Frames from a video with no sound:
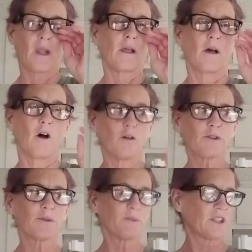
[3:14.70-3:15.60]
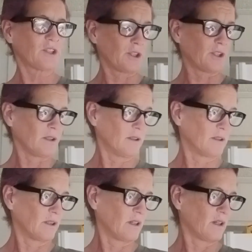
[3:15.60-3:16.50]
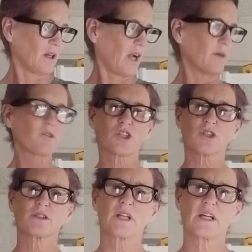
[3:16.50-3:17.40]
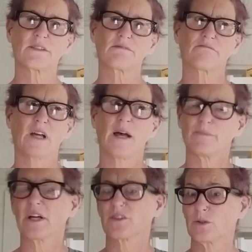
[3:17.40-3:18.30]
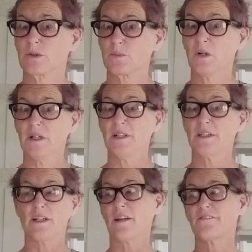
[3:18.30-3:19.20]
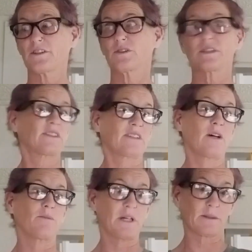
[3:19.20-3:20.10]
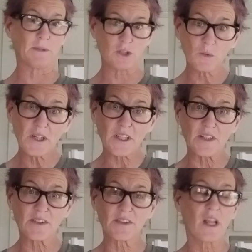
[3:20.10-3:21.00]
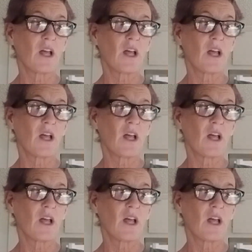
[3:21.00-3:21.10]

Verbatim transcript: over the winter, I'm sure that I'm not the only one, and I figured this out back in my 20s